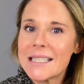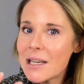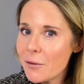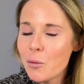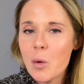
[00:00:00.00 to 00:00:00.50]

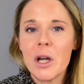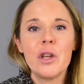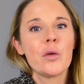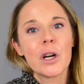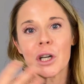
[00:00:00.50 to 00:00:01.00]
of what
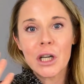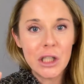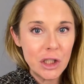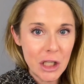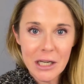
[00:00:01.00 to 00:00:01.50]
your
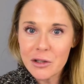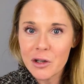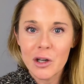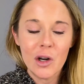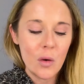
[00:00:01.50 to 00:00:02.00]

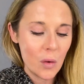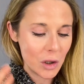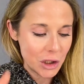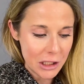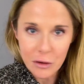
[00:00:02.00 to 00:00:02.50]
gender
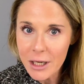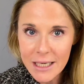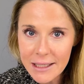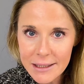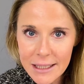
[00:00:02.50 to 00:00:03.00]
or gender
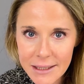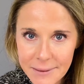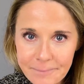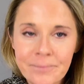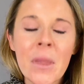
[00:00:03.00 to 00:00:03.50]
identity
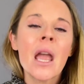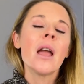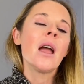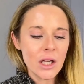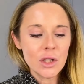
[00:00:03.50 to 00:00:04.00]
is.
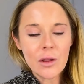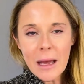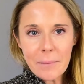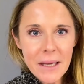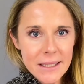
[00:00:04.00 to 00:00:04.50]
So
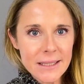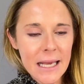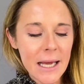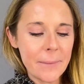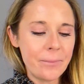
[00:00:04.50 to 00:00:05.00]
that being
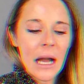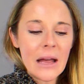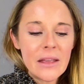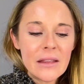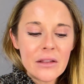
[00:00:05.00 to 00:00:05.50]
said,
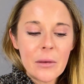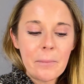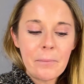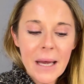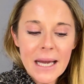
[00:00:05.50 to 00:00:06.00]
I think that the
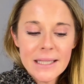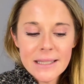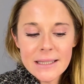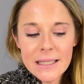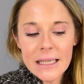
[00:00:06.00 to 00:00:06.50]

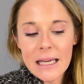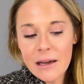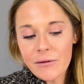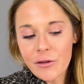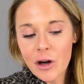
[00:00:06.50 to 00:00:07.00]
best
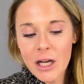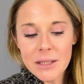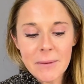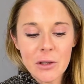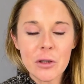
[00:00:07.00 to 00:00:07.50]
gift for
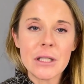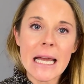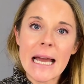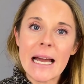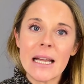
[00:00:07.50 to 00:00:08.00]
husband or
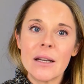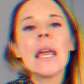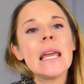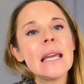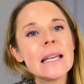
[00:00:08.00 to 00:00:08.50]
dad
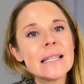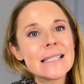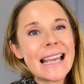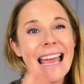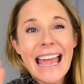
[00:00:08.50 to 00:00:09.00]

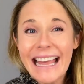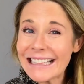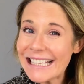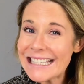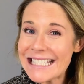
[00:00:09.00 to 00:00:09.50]
is
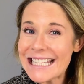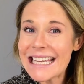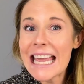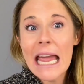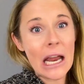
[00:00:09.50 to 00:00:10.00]

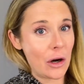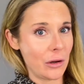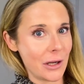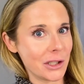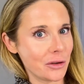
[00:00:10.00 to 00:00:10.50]
LED hair
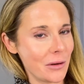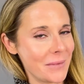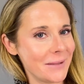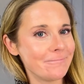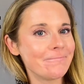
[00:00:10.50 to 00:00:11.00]
loss treatment.